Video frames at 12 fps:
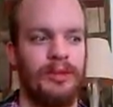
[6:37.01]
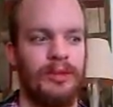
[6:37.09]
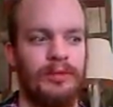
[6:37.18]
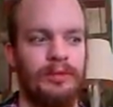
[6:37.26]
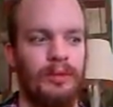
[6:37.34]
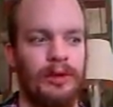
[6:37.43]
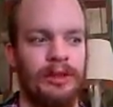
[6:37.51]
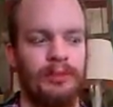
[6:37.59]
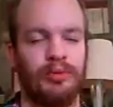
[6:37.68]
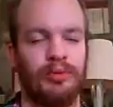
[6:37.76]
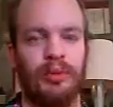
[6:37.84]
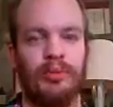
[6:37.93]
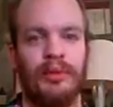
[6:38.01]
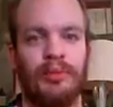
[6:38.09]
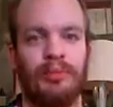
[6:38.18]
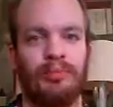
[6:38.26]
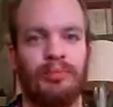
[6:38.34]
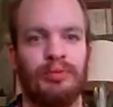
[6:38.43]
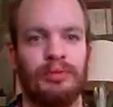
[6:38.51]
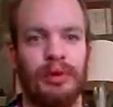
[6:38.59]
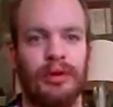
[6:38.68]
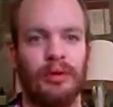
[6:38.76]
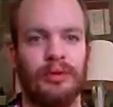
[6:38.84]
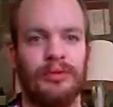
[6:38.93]
wasn't probably a
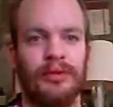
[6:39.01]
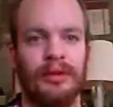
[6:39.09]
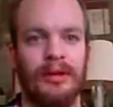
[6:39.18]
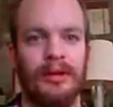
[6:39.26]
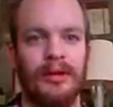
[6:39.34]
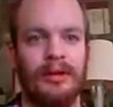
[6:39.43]
priority.